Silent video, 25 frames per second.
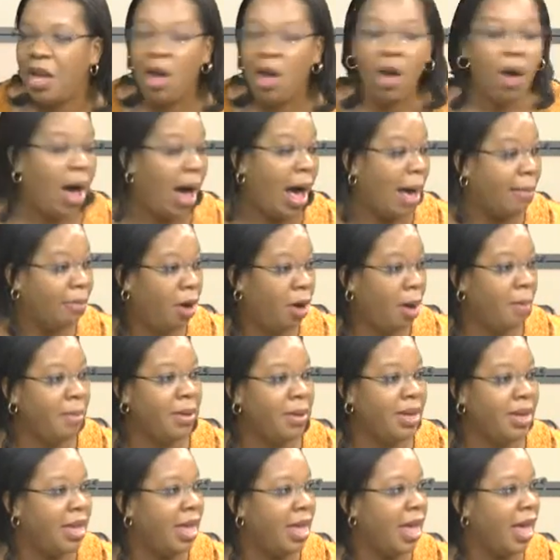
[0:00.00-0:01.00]
I'm
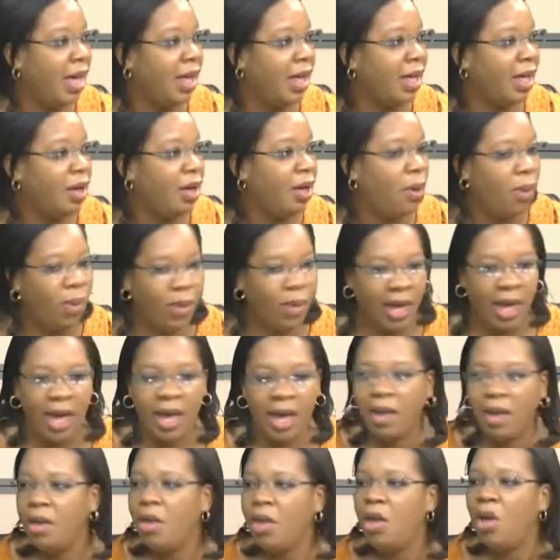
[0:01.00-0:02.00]
coming here,
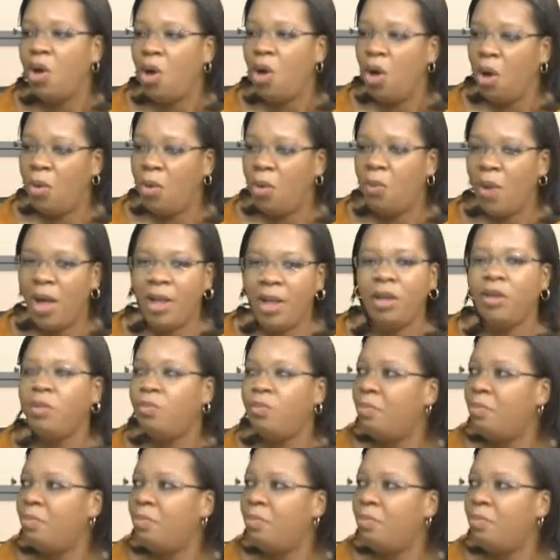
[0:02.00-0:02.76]
okay. Oh well,